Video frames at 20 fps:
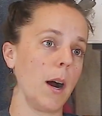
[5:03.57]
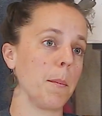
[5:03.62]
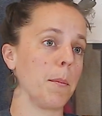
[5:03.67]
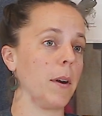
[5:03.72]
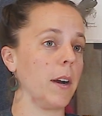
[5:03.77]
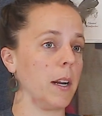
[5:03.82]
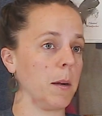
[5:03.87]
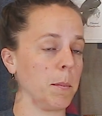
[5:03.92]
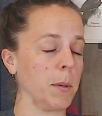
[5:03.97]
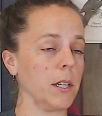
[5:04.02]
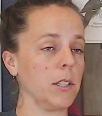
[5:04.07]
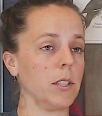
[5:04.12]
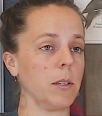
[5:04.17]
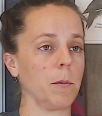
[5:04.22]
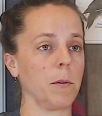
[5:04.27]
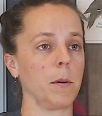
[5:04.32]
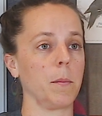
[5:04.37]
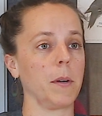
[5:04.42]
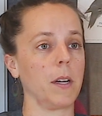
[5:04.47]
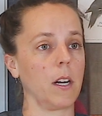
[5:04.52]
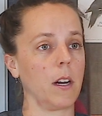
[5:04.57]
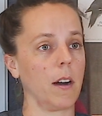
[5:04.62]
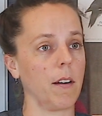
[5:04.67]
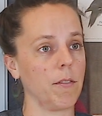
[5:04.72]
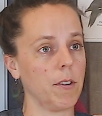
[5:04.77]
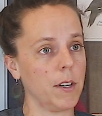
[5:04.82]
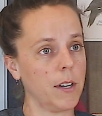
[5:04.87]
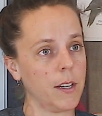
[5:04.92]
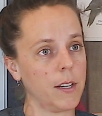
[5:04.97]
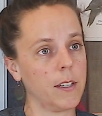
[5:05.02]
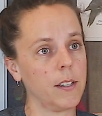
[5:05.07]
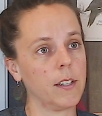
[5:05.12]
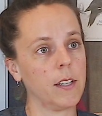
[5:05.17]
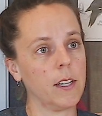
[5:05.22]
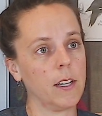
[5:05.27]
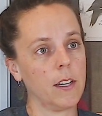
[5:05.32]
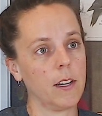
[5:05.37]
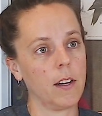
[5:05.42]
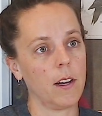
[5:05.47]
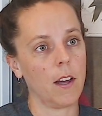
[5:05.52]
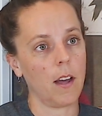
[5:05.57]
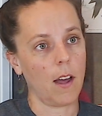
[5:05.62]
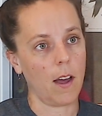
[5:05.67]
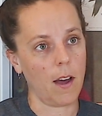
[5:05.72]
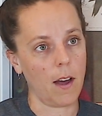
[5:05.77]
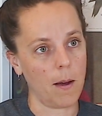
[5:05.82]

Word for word: operating budget would have been covered. Wow.